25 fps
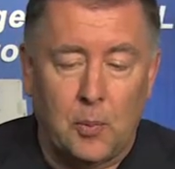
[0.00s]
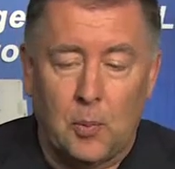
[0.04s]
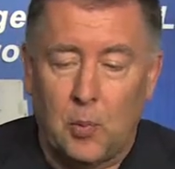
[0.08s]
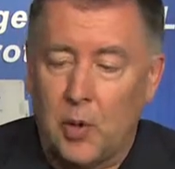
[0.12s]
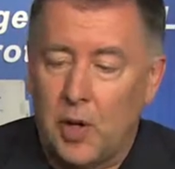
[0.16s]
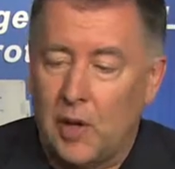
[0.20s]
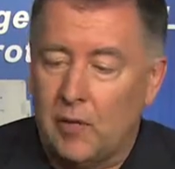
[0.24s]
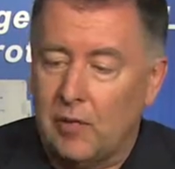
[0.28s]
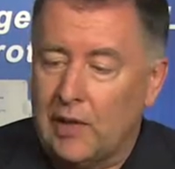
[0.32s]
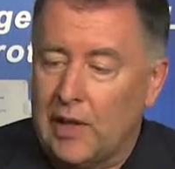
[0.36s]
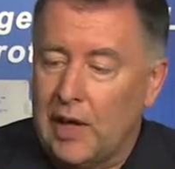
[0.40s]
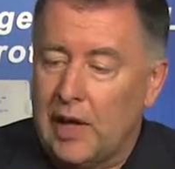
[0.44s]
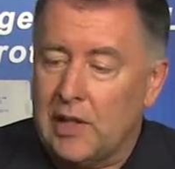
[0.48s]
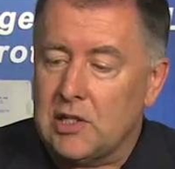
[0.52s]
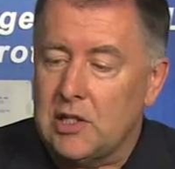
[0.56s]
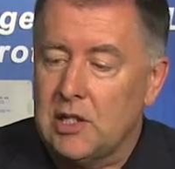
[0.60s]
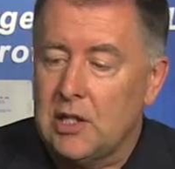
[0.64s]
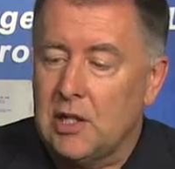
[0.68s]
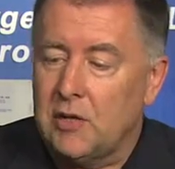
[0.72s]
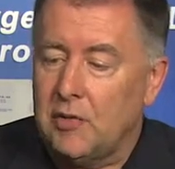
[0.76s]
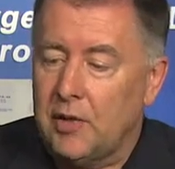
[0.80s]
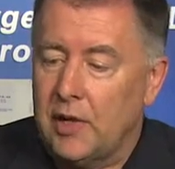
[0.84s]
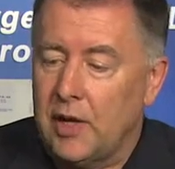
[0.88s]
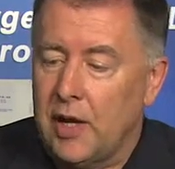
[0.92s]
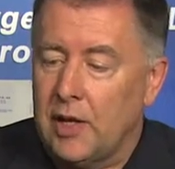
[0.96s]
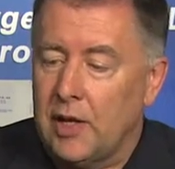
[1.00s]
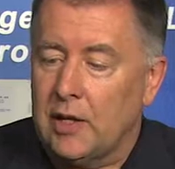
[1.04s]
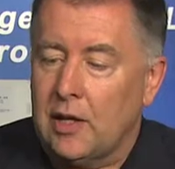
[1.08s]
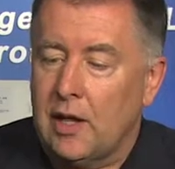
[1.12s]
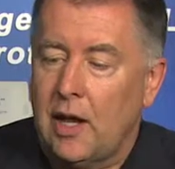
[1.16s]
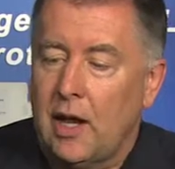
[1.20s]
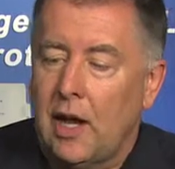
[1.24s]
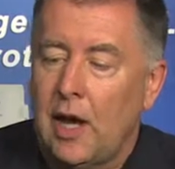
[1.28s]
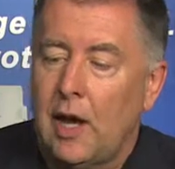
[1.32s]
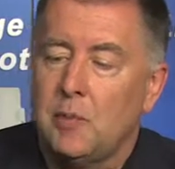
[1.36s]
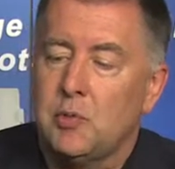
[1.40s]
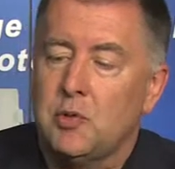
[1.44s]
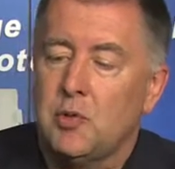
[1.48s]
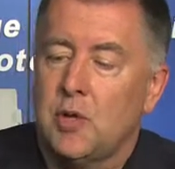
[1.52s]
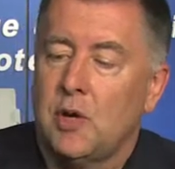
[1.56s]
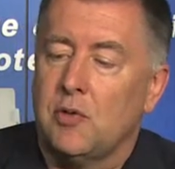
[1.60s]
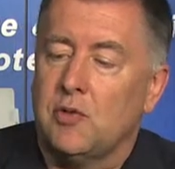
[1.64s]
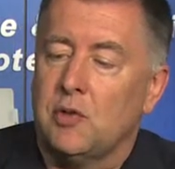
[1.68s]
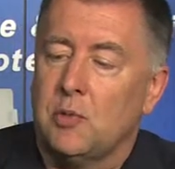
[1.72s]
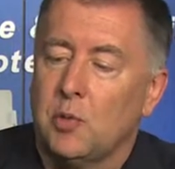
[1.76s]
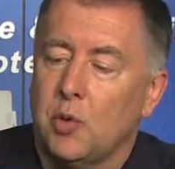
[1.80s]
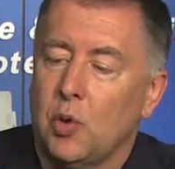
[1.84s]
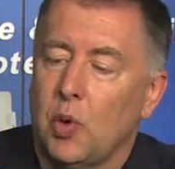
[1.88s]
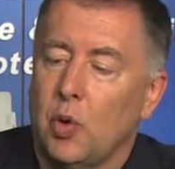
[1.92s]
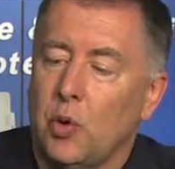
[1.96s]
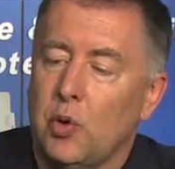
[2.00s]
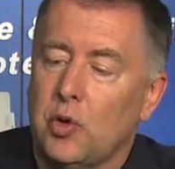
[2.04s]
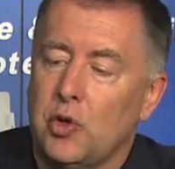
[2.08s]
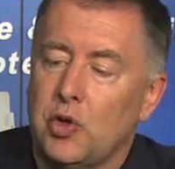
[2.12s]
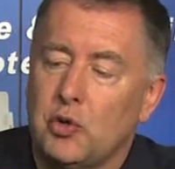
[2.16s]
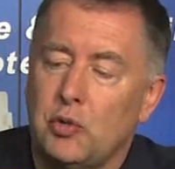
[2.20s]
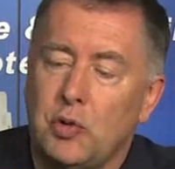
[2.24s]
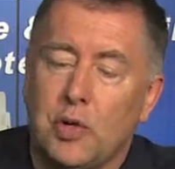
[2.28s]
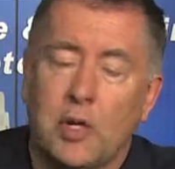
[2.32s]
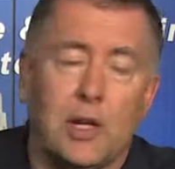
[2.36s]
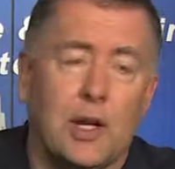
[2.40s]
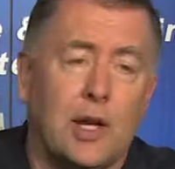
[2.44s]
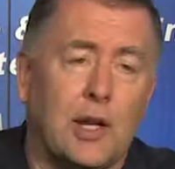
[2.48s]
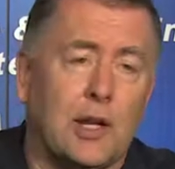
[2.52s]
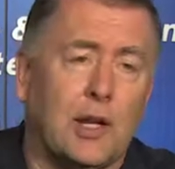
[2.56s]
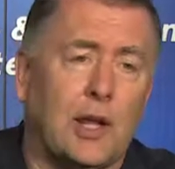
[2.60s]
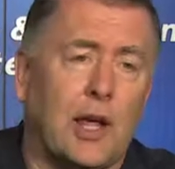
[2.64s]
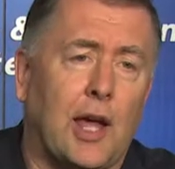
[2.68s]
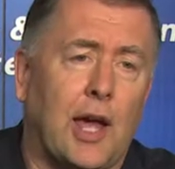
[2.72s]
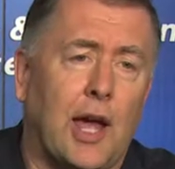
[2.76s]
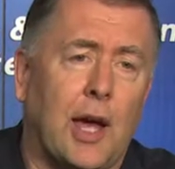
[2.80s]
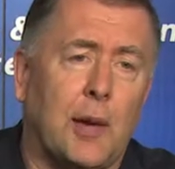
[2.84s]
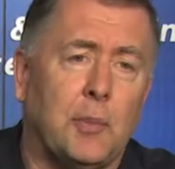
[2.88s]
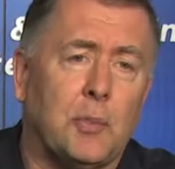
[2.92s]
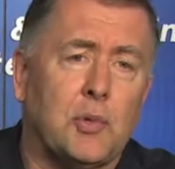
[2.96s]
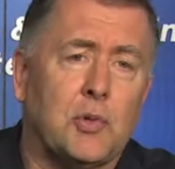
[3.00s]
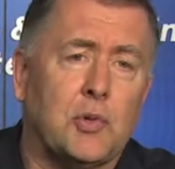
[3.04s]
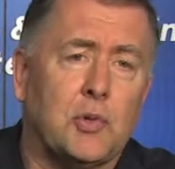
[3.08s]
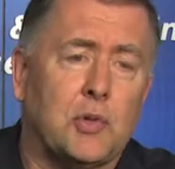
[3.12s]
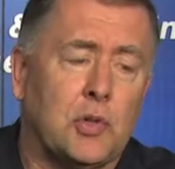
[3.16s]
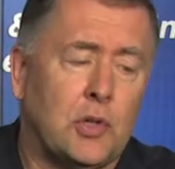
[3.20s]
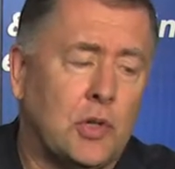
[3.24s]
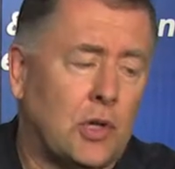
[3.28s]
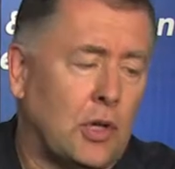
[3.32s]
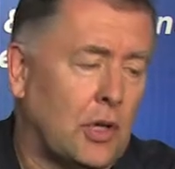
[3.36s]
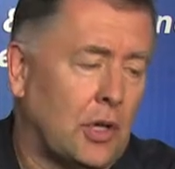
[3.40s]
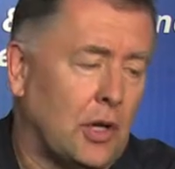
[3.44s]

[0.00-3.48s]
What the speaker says: We have lots of different caps. We have some cold shrink end caps.